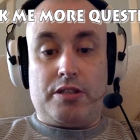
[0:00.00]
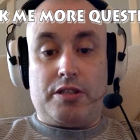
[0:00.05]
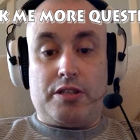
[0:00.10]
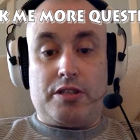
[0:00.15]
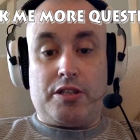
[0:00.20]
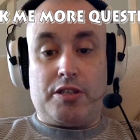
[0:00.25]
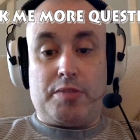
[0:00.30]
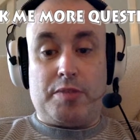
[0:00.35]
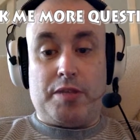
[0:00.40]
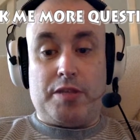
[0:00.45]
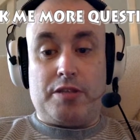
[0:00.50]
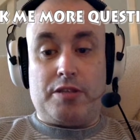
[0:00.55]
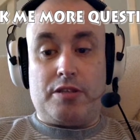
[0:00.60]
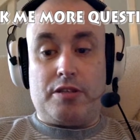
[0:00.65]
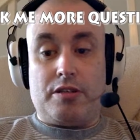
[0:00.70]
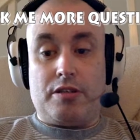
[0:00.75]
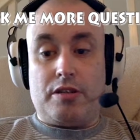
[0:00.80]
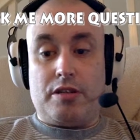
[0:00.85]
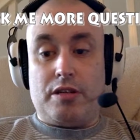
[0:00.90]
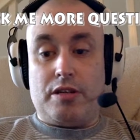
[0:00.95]
Spencer,
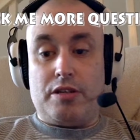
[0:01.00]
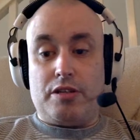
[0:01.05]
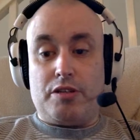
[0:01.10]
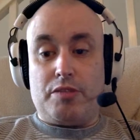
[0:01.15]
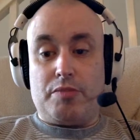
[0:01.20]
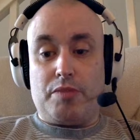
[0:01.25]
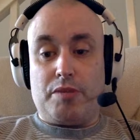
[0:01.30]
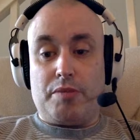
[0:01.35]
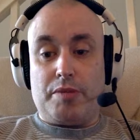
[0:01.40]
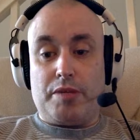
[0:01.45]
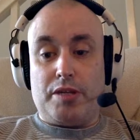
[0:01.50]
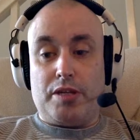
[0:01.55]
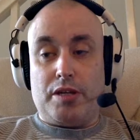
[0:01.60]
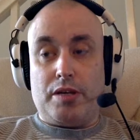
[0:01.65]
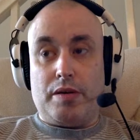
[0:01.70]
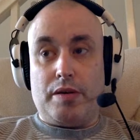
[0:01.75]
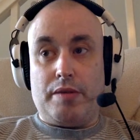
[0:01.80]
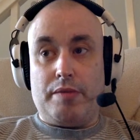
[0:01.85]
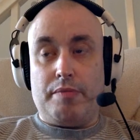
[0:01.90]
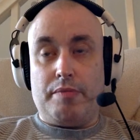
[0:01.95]
and you'll probably know
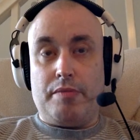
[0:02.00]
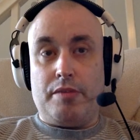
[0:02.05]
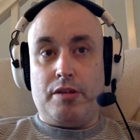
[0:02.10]
him